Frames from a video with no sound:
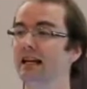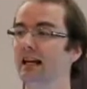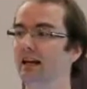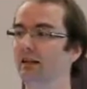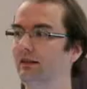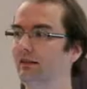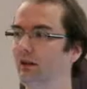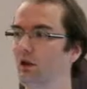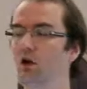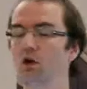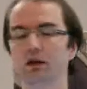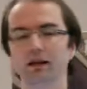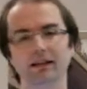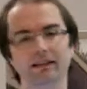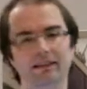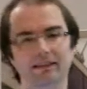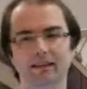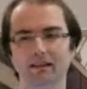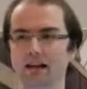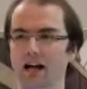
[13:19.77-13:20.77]
as long
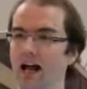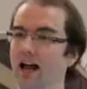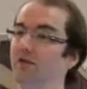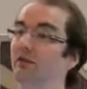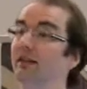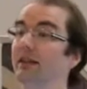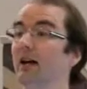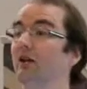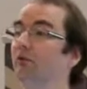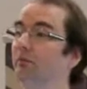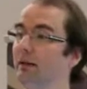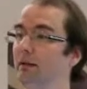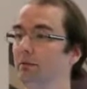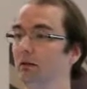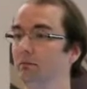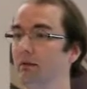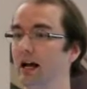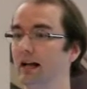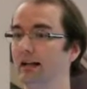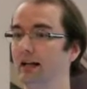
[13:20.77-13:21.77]
as I have enough
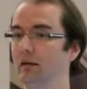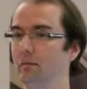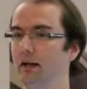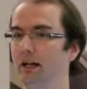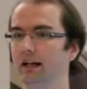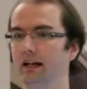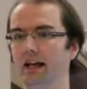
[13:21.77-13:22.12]
people backing me